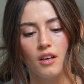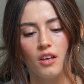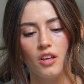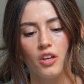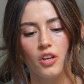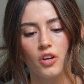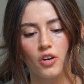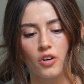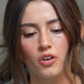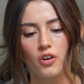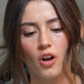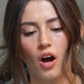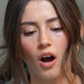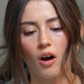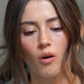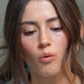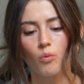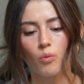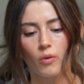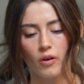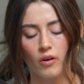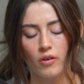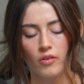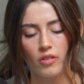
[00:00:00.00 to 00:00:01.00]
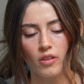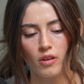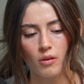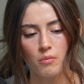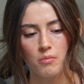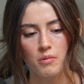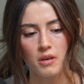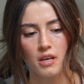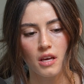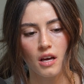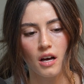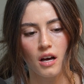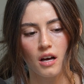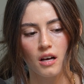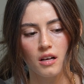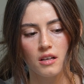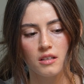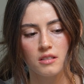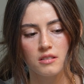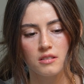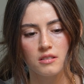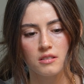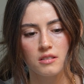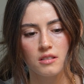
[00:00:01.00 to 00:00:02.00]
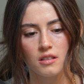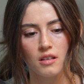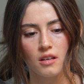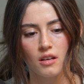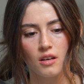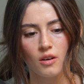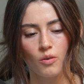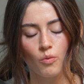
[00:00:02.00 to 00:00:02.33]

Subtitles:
you're not worthy because